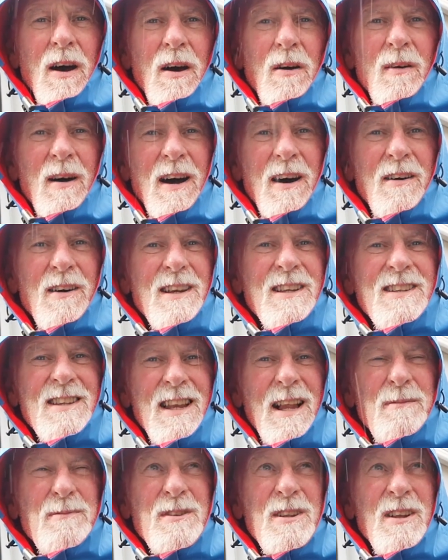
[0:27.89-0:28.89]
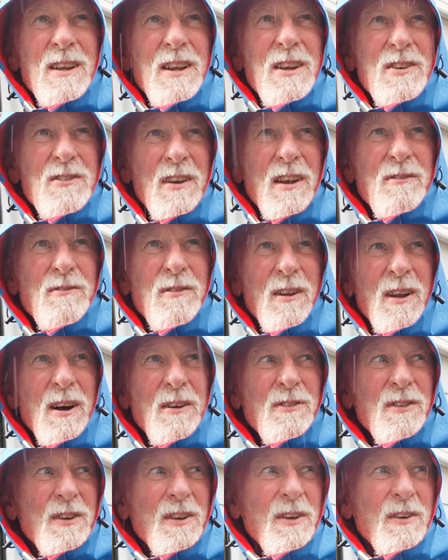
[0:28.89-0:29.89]
Well, it's an absolutely dreadful
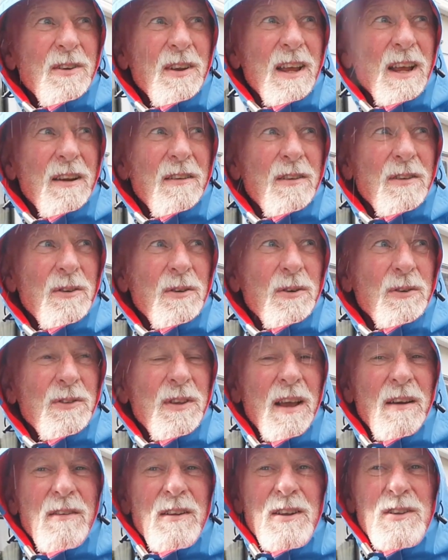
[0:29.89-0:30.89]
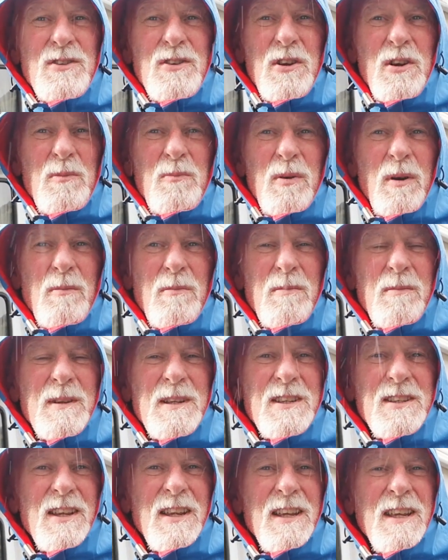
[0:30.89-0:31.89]
afternoon here in North Devon, as you can
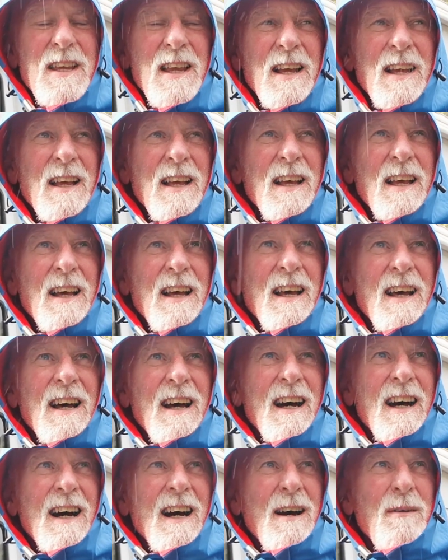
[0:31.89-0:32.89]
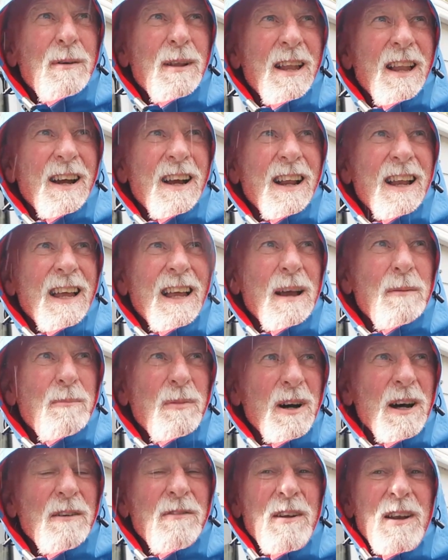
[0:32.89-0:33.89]
probably see, but luckily a
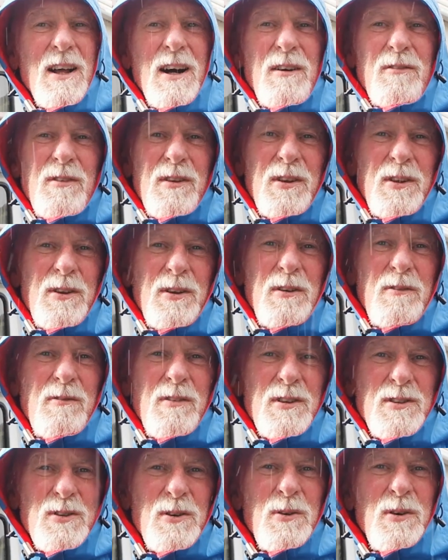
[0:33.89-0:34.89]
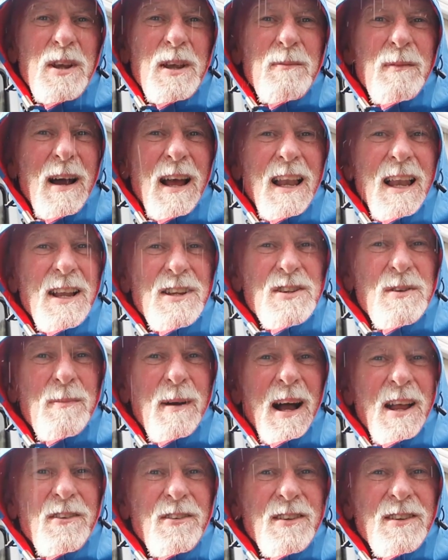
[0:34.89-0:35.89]
perfect afternoon for talking about leisure
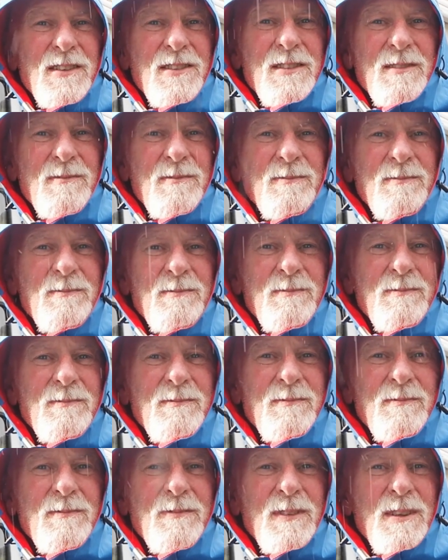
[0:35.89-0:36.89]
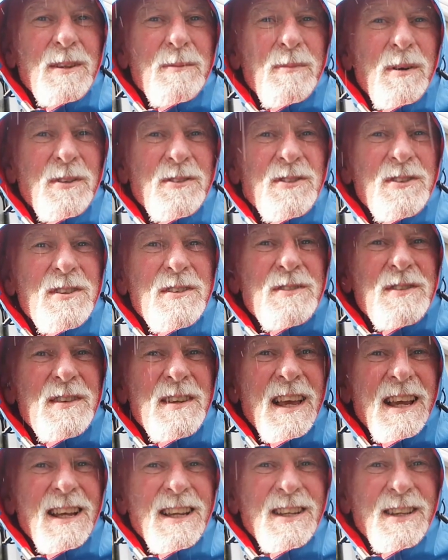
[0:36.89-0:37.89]
batteries. The positives
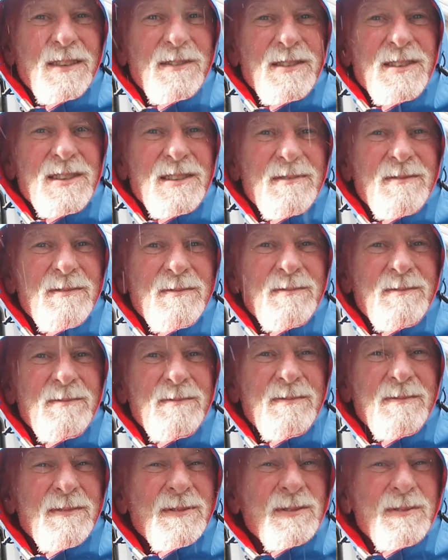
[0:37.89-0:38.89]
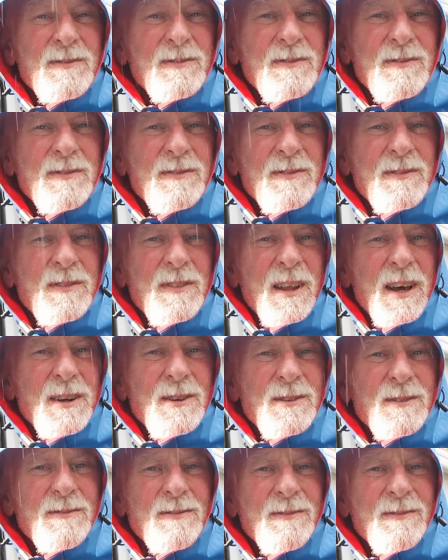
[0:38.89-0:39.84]
and negatives. No?